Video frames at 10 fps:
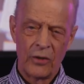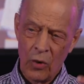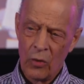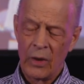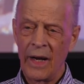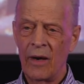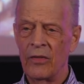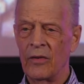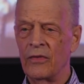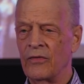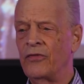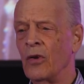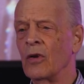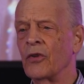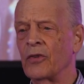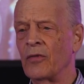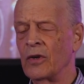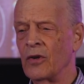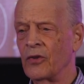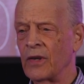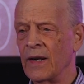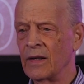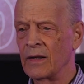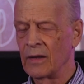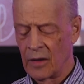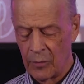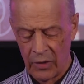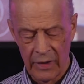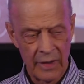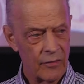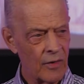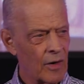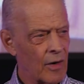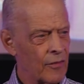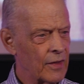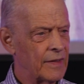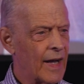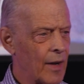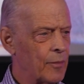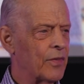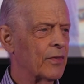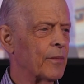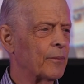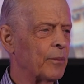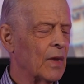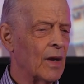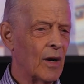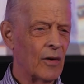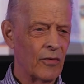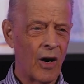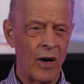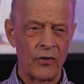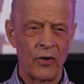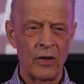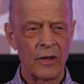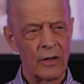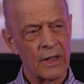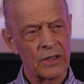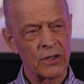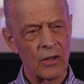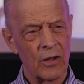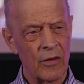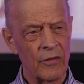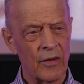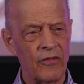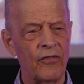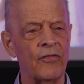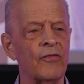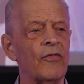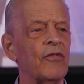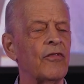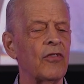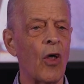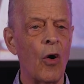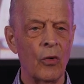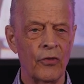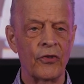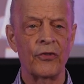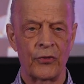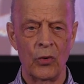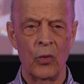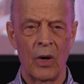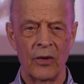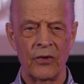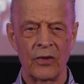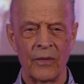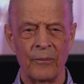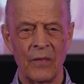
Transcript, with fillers: don't have the fullest of understanding, I believe, of the depth of God's unconditional love that flows through us